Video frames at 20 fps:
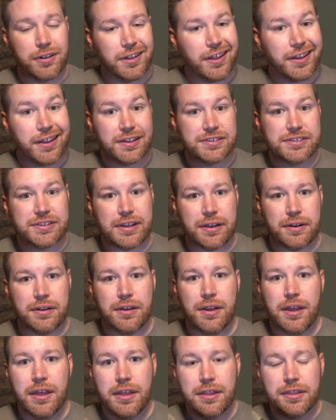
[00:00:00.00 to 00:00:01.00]
Like I said,
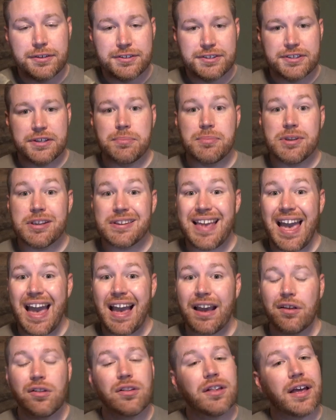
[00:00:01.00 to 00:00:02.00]
this seemed to
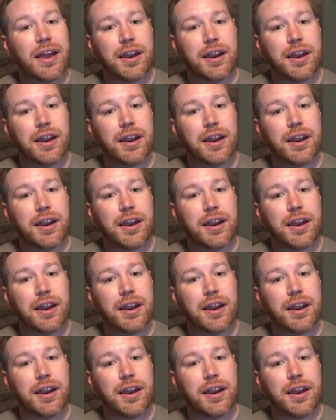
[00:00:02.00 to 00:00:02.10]
tackle